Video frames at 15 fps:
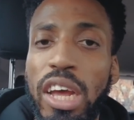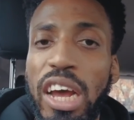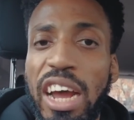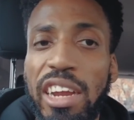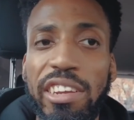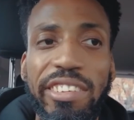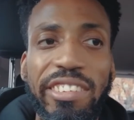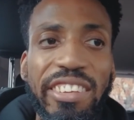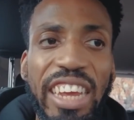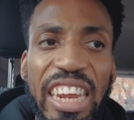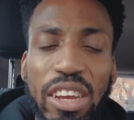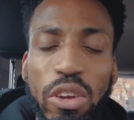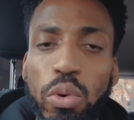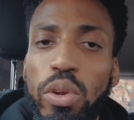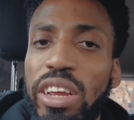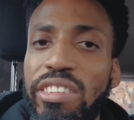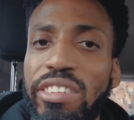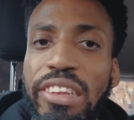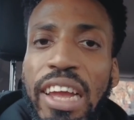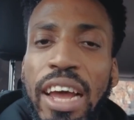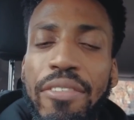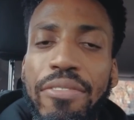are just selling all their
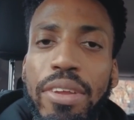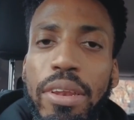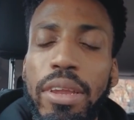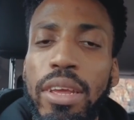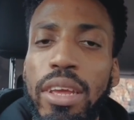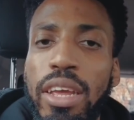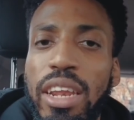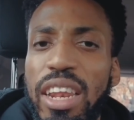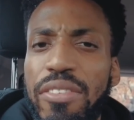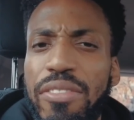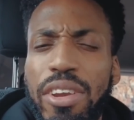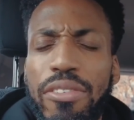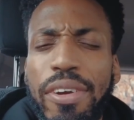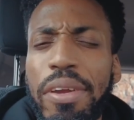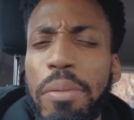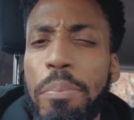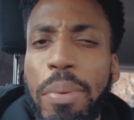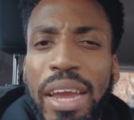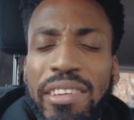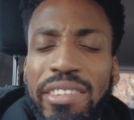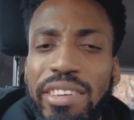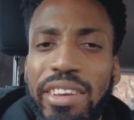stuff and living a very
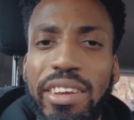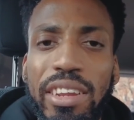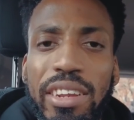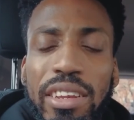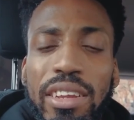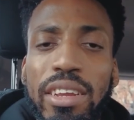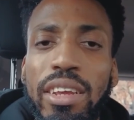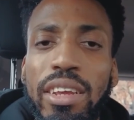basic and